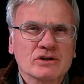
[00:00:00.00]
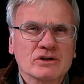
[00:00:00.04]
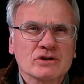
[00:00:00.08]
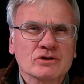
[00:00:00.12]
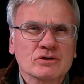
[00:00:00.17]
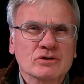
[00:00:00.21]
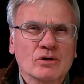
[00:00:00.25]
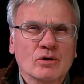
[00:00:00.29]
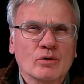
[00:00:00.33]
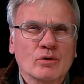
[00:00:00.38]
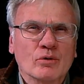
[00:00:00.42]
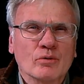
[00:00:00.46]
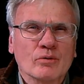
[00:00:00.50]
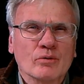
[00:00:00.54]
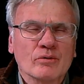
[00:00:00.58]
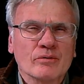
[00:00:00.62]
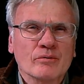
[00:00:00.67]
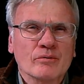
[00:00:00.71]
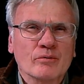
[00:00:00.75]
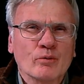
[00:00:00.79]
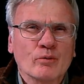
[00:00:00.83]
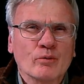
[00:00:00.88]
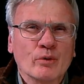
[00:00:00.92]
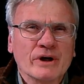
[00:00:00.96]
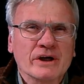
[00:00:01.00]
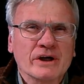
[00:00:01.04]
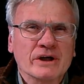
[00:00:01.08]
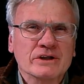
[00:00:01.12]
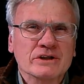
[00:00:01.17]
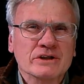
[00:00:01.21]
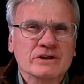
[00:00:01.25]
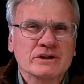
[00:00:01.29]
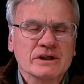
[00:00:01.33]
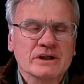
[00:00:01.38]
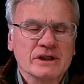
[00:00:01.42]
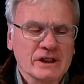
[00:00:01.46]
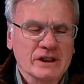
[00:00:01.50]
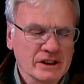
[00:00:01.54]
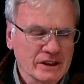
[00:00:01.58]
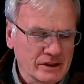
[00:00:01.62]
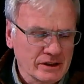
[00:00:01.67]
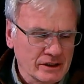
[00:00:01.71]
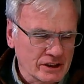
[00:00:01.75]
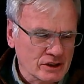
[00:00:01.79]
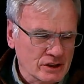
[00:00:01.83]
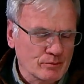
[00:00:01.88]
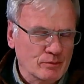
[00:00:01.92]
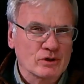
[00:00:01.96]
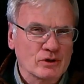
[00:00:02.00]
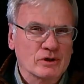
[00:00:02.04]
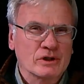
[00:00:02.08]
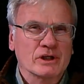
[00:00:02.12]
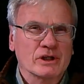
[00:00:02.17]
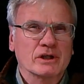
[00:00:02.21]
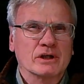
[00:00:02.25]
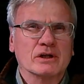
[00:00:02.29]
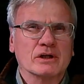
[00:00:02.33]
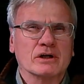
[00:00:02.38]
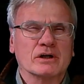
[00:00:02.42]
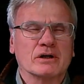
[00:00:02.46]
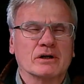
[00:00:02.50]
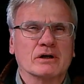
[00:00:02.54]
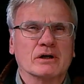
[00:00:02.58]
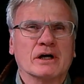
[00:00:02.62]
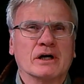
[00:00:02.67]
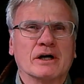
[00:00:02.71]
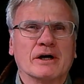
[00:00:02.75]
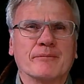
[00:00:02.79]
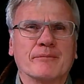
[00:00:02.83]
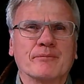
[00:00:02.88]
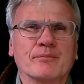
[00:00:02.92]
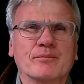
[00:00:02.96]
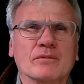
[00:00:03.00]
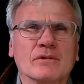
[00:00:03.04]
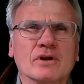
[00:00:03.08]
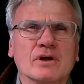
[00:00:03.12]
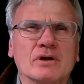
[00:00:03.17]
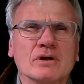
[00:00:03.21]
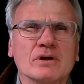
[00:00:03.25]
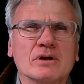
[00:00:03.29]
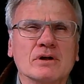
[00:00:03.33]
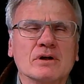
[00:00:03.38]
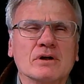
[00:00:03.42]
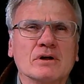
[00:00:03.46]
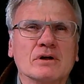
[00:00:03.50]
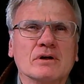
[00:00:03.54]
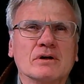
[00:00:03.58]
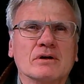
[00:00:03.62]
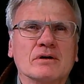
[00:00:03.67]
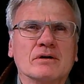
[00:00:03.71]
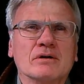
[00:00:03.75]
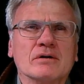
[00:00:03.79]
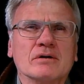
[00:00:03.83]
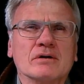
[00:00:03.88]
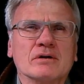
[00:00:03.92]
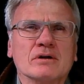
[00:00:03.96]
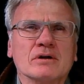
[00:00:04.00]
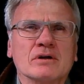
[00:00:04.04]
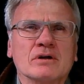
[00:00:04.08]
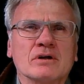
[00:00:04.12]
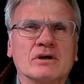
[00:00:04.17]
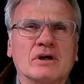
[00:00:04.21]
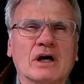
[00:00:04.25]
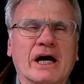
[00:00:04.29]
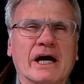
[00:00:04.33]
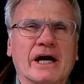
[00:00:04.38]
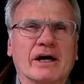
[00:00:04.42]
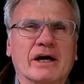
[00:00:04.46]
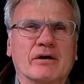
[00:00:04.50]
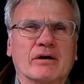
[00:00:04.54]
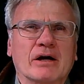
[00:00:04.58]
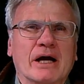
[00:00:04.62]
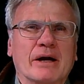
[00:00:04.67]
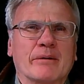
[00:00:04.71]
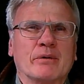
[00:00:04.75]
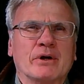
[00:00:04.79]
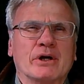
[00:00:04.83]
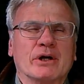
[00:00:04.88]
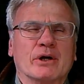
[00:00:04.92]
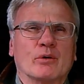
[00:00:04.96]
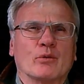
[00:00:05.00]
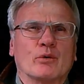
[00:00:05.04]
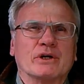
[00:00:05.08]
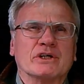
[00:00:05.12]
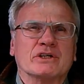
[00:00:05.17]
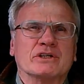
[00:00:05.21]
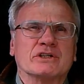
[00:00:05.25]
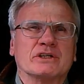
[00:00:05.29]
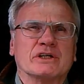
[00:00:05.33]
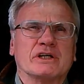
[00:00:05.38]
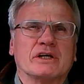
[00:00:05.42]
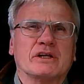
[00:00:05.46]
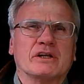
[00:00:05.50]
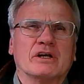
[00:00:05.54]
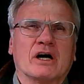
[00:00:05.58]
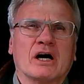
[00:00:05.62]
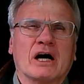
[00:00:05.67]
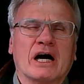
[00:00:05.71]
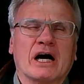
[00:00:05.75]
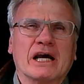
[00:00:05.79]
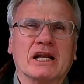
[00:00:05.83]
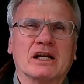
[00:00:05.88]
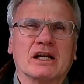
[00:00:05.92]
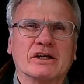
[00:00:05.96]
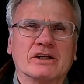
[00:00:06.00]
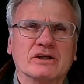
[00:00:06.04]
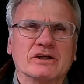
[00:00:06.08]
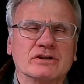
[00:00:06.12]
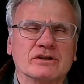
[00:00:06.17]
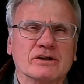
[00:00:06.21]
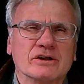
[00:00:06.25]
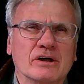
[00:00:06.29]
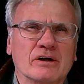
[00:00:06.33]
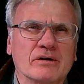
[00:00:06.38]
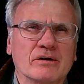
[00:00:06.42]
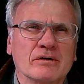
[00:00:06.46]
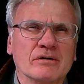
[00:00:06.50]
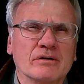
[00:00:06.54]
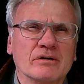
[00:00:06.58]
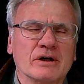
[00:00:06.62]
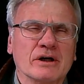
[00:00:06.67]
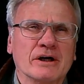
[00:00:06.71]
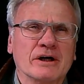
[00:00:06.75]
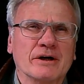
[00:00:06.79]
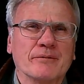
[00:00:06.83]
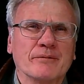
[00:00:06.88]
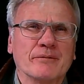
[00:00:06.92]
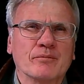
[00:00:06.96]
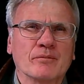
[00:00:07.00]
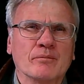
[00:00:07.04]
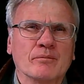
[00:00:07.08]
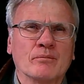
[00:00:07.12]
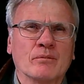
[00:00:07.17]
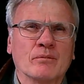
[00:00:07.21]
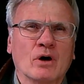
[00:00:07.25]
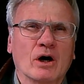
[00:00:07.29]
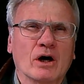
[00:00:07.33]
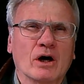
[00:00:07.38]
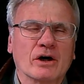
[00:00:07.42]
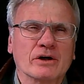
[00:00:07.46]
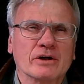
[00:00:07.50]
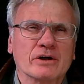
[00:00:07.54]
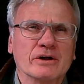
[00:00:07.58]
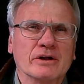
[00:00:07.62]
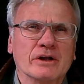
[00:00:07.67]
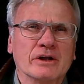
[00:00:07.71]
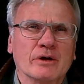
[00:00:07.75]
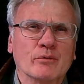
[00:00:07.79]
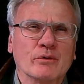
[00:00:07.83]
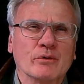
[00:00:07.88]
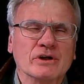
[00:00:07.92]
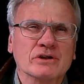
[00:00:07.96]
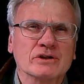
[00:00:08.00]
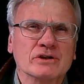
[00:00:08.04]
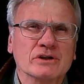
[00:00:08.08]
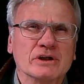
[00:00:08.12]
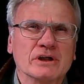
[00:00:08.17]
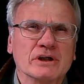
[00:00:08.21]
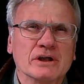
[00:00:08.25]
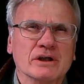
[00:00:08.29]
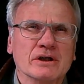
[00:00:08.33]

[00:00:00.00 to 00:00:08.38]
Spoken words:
So we can see in this particular diagram here, we see the highlands that are marked, and then we see